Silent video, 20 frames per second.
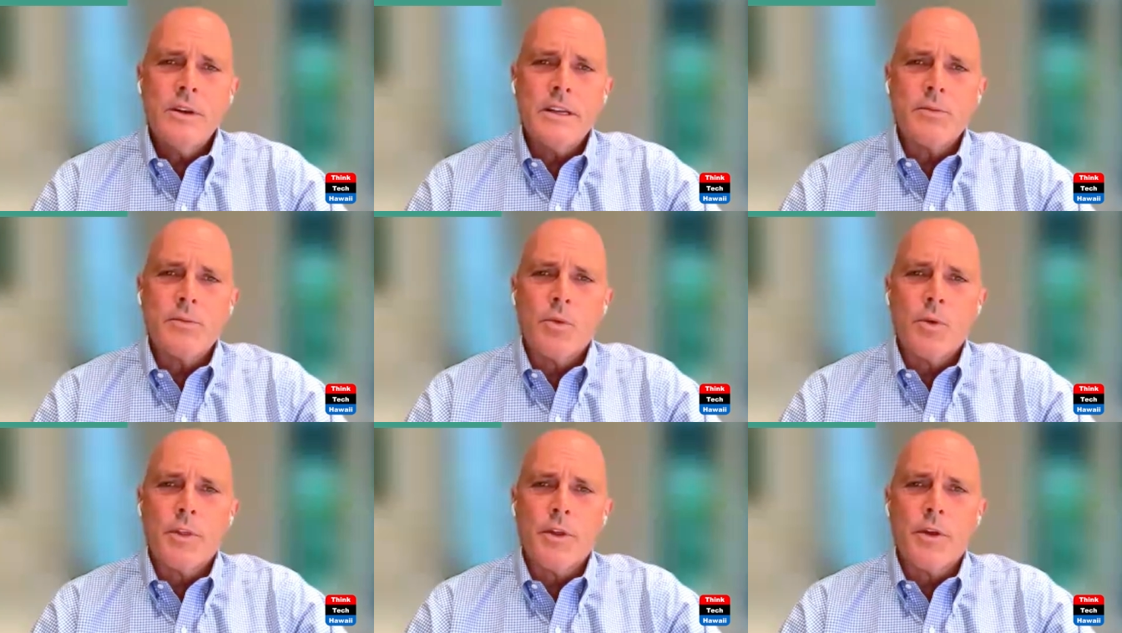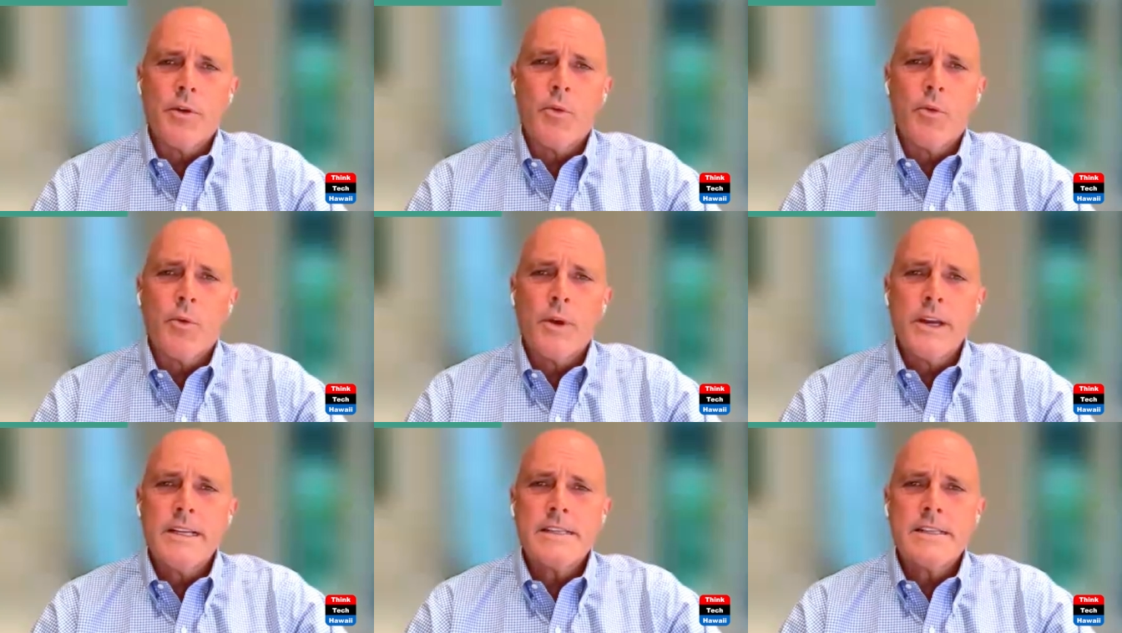Were there
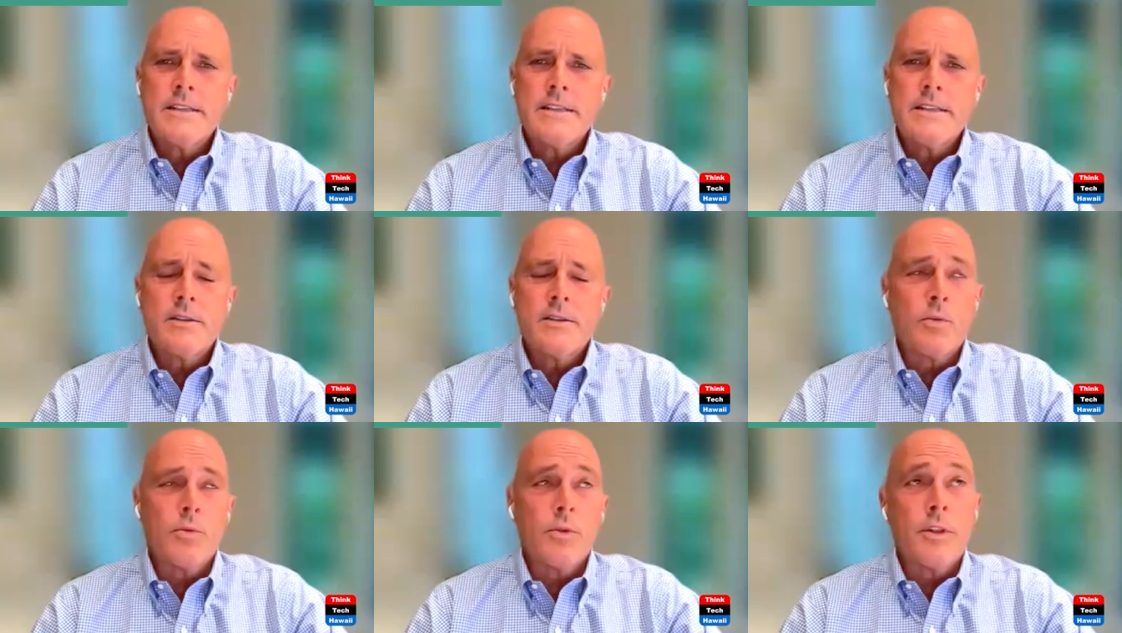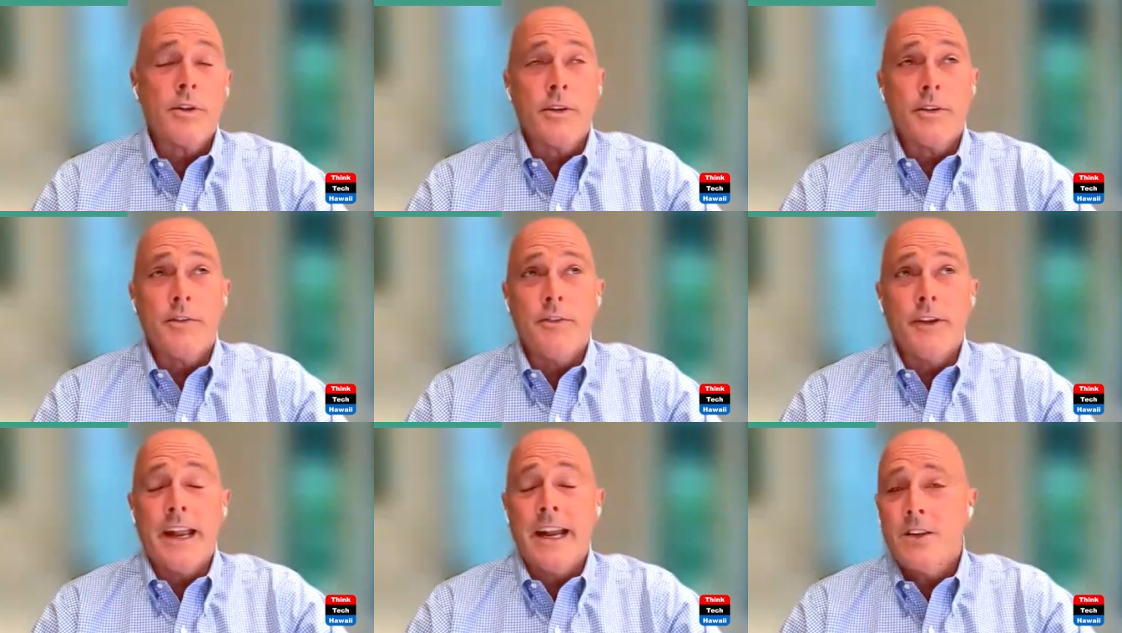reasons? Were there
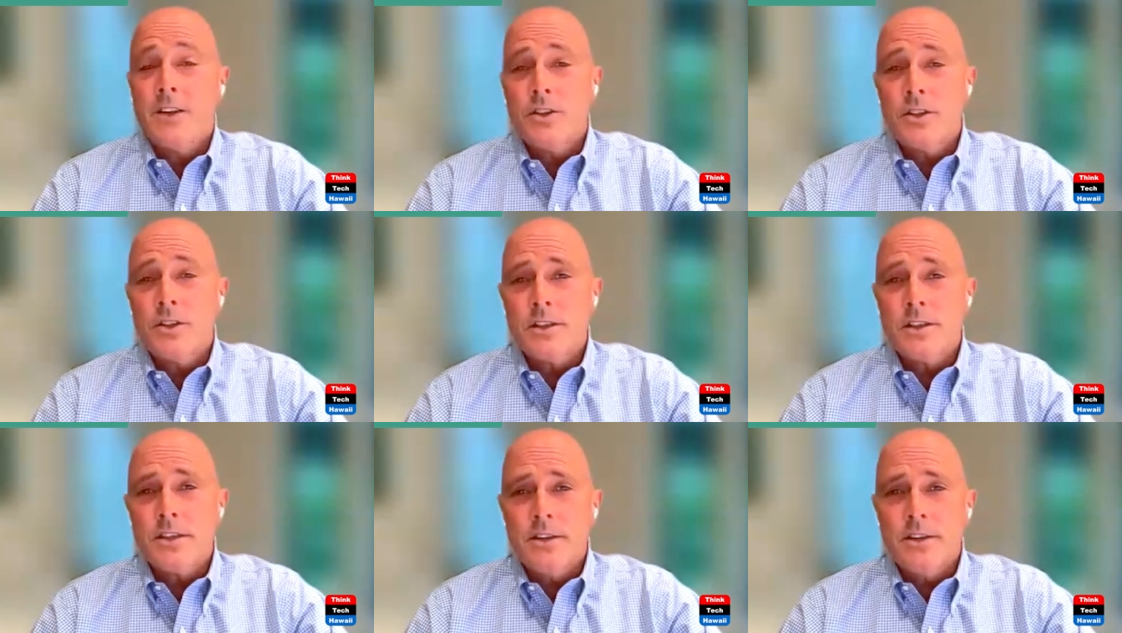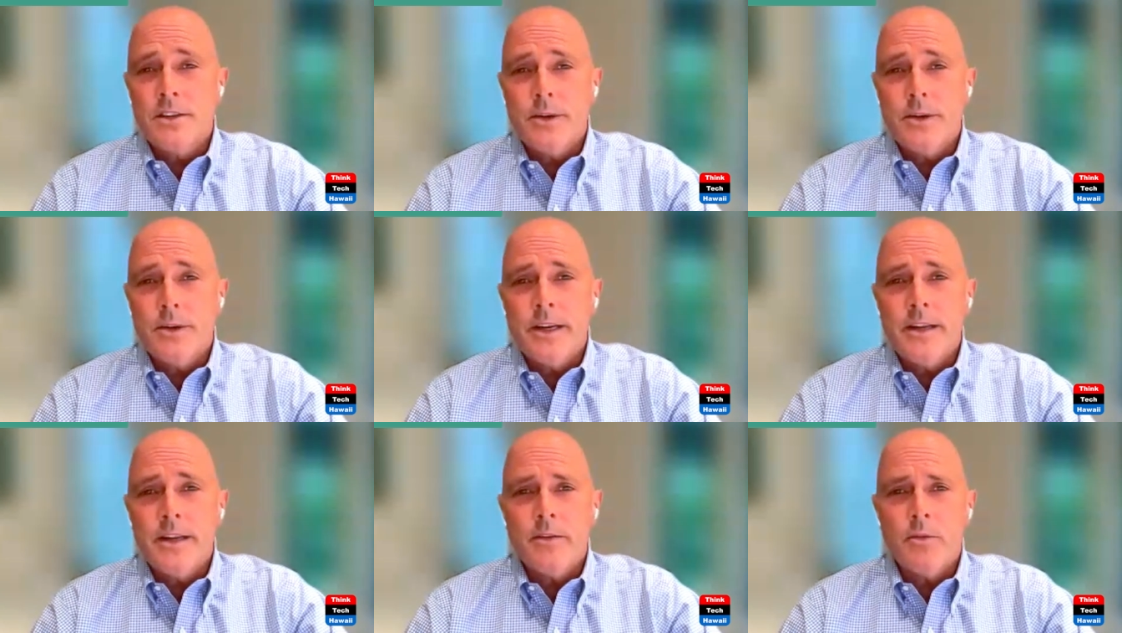advantages in
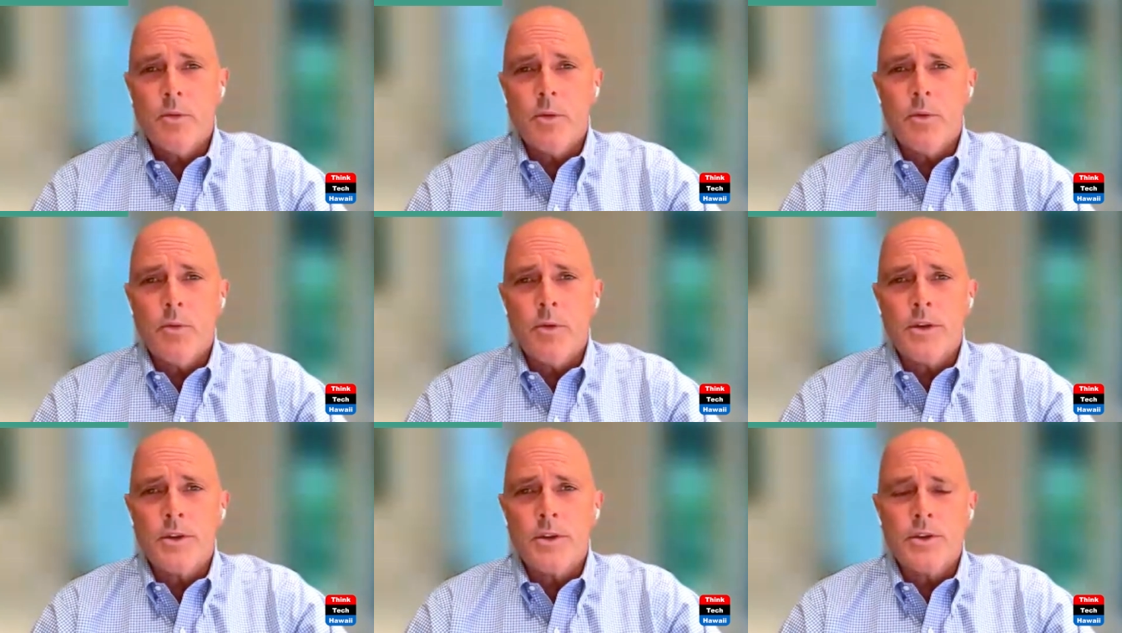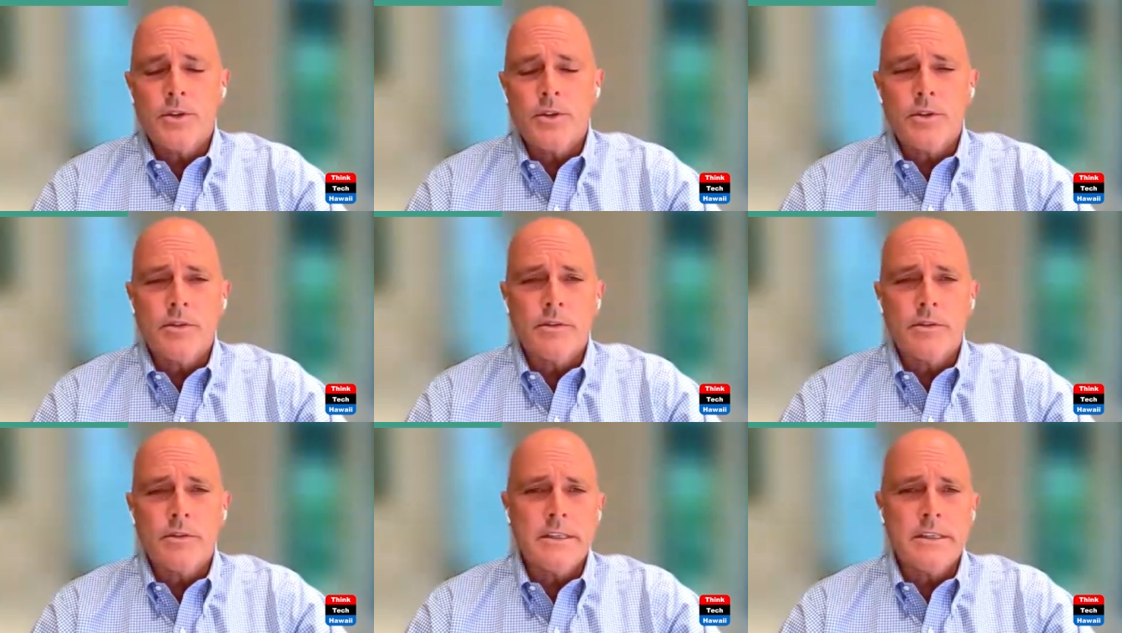doing it? What, was
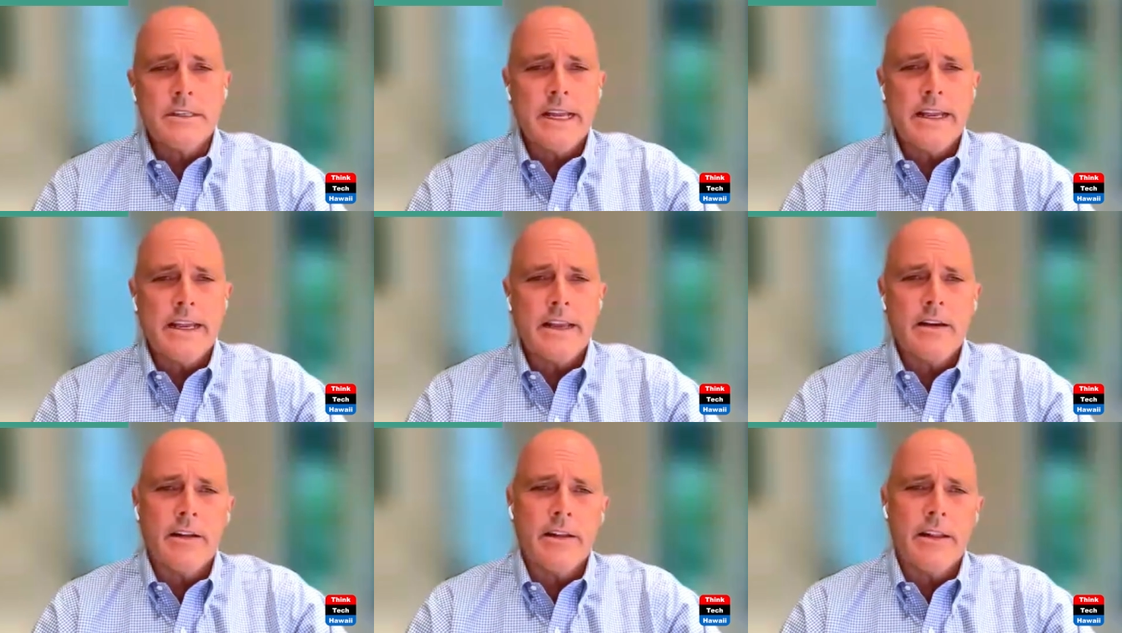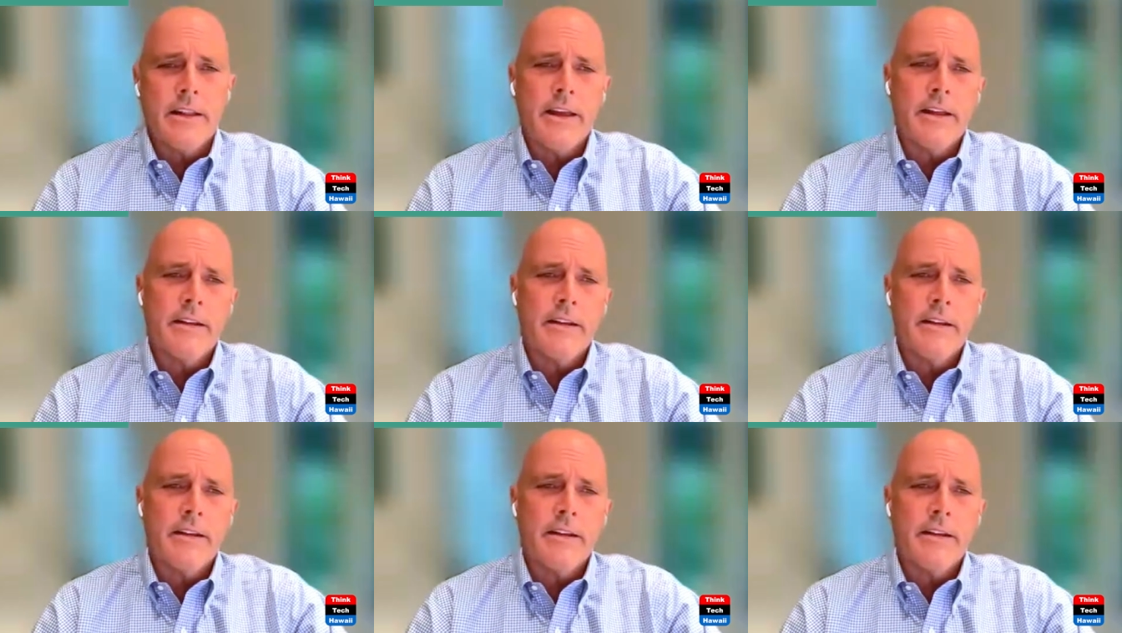your take on that?